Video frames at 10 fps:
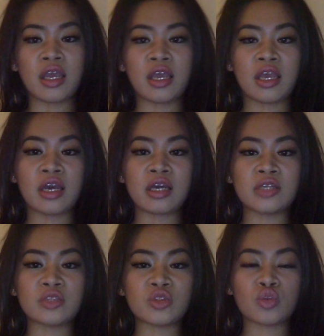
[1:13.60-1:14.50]

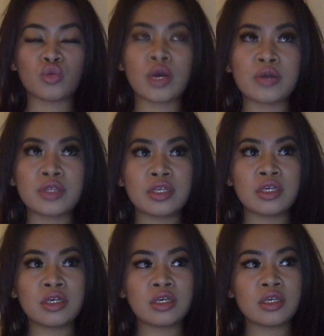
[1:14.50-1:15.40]
And throughout
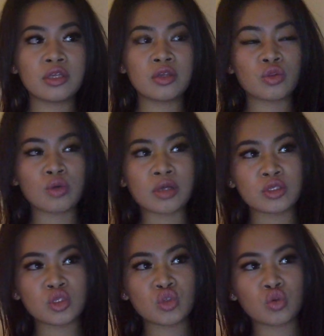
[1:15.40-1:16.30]
the
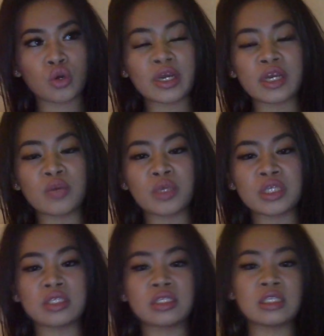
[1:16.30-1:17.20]
story, we
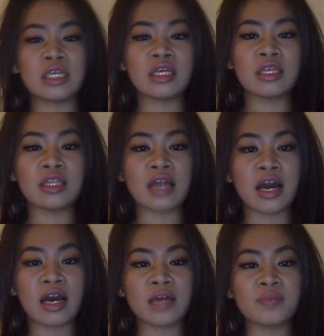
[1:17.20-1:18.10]
can see
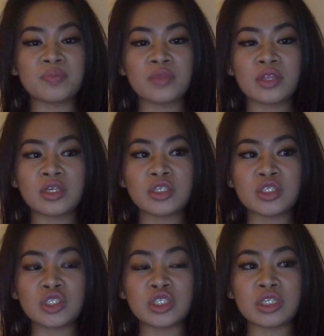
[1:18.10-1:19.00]
that
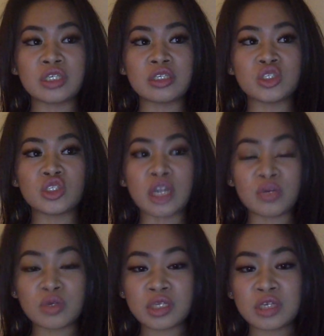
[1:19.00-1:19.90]
she
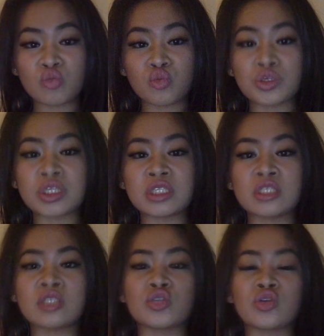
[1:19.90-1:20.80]
generally really
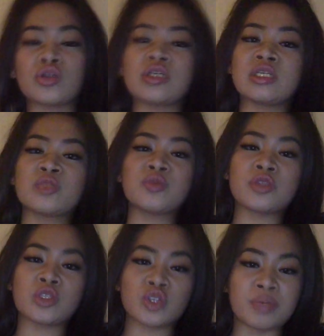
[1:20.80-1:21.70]
disagrees
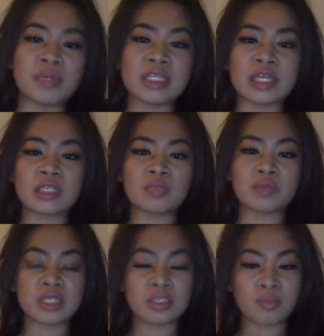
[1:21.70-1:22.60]
with the treatment that's
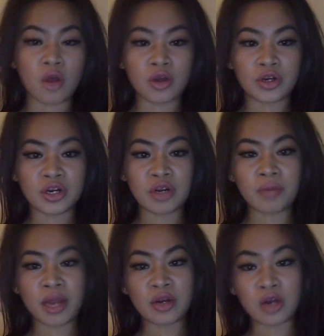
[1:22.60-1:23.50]
placed upon her
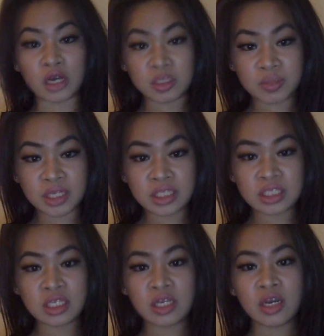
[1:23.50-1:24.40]
by her husband.